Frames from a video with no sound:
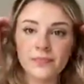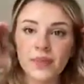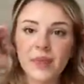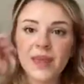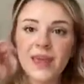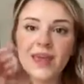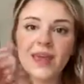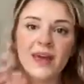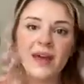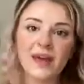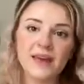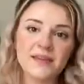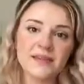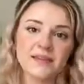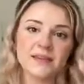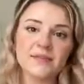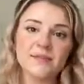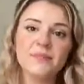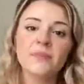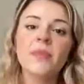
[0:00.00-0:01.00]
Hey
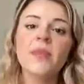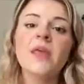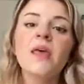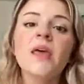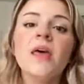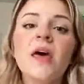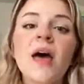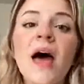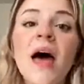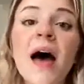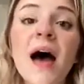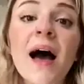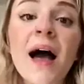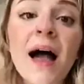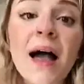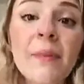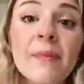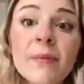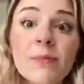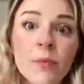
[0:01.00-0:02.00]
guys,
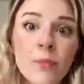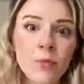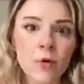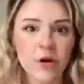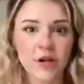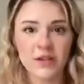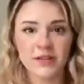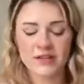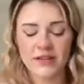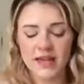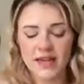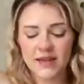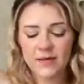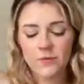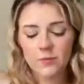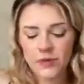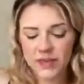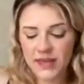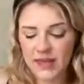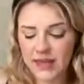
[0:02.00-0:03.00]
happy Memorial
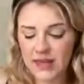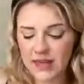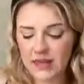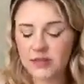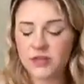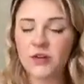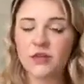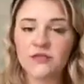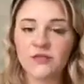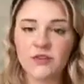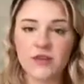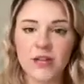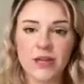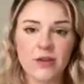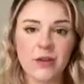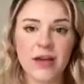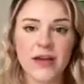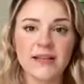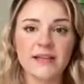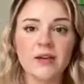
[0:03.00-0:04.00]
Day weekend. Hopefully you
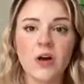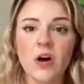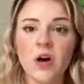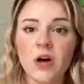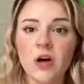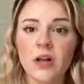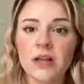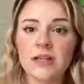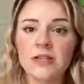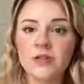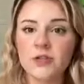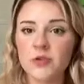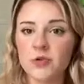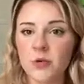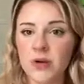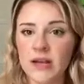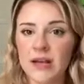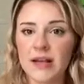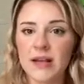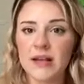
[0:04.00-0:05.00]
guys all
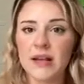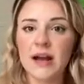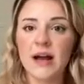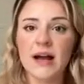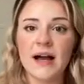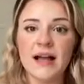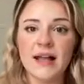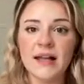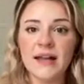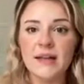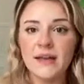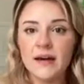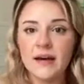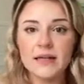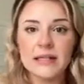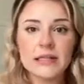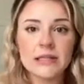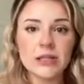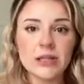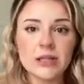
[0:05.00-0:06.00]
enjoyed it. I
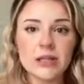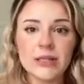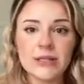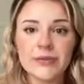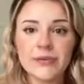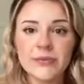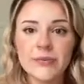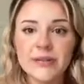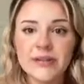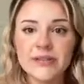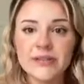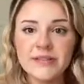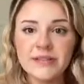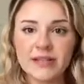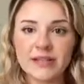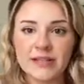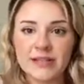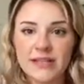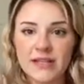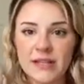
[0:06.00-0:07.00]
got a little bit of
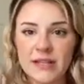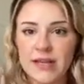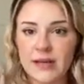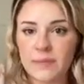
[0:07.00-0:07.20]
sun today.